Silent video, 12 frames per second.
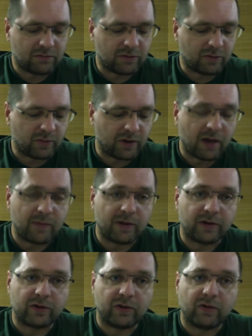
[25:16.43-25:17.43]
be
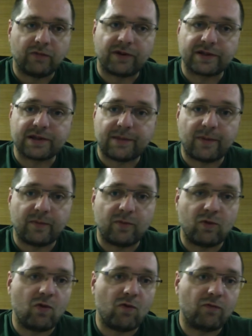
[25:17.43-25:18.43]
able to, for example,
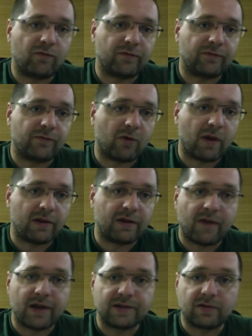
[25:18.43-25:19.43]
move from one
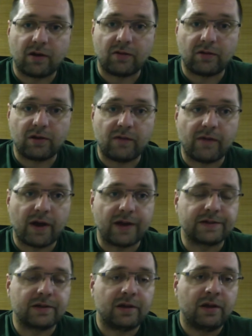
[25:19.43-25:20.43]
device to another
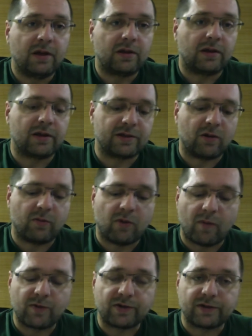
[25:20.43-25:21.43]
device, there are some
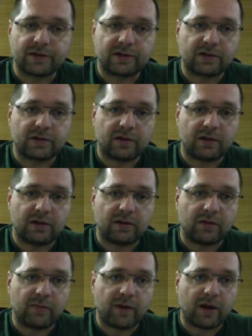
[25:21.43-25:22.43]
options
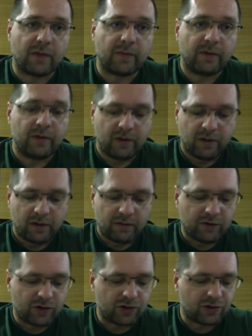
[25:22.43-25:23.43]
into the backup,
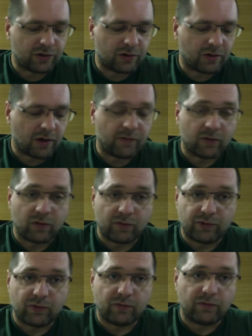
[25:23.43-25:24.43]
which I will go
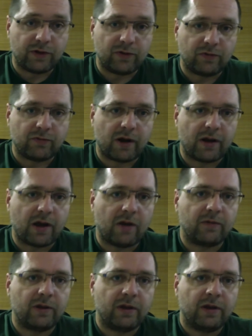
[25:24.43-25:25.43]
through with you right now.